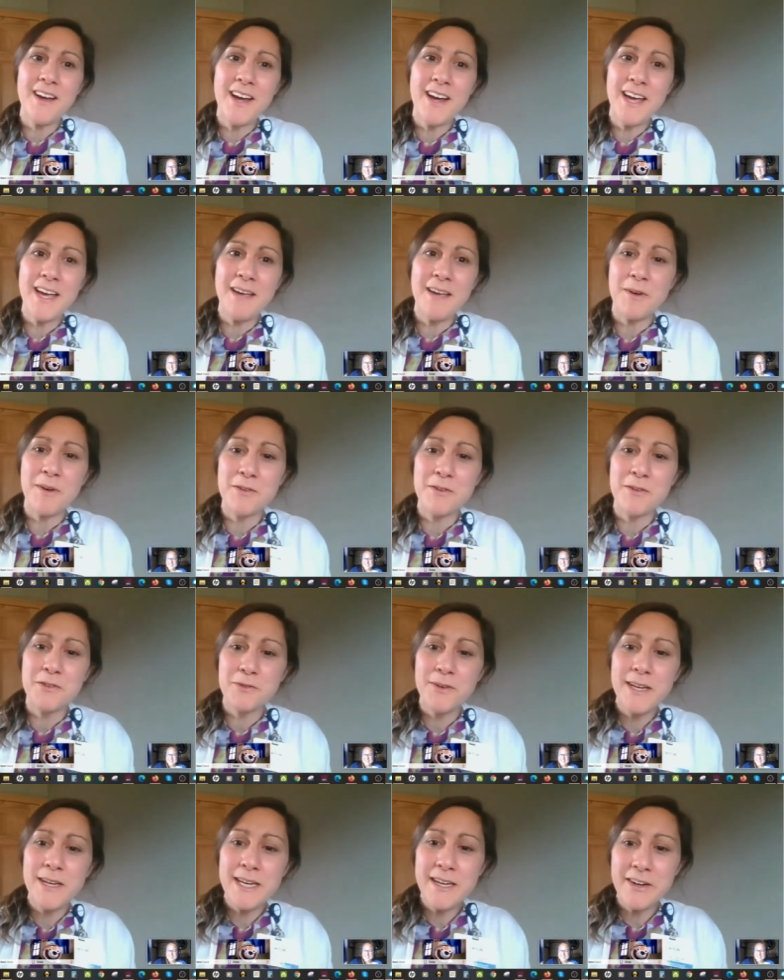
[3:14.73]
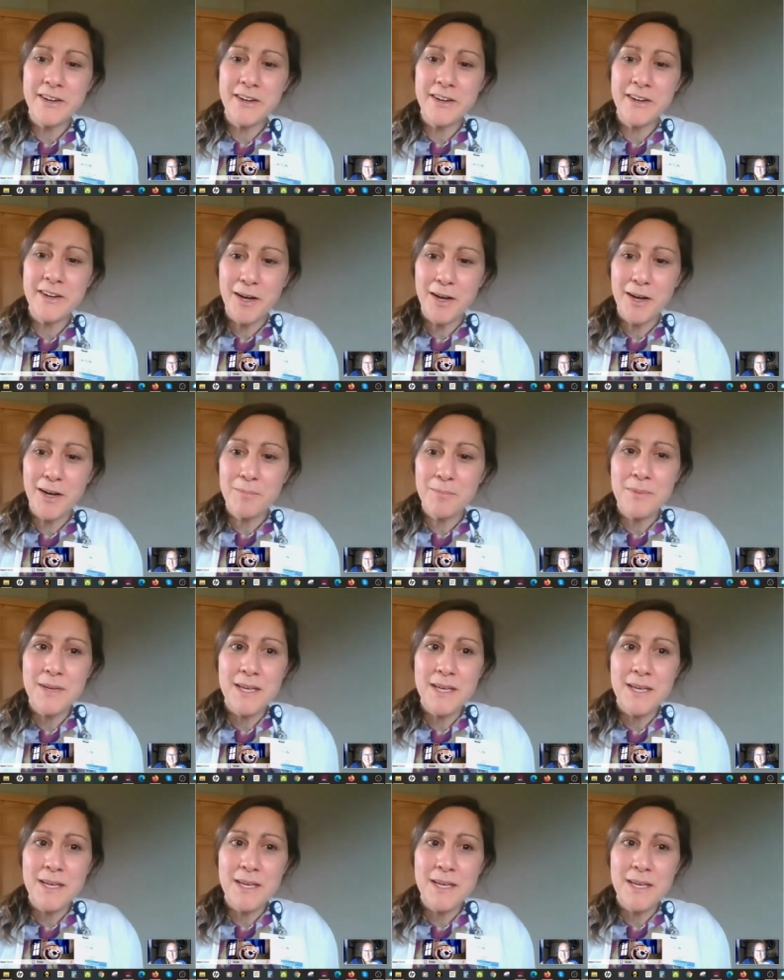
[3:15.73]
time. I was reading our
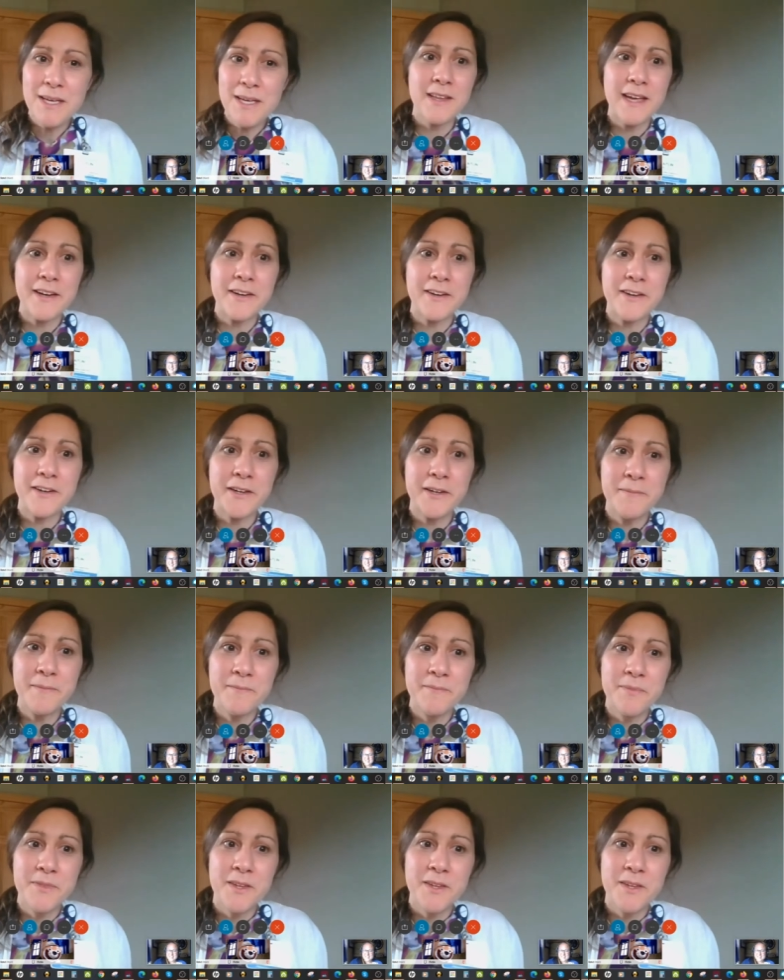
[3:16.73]
upbeat newsletter,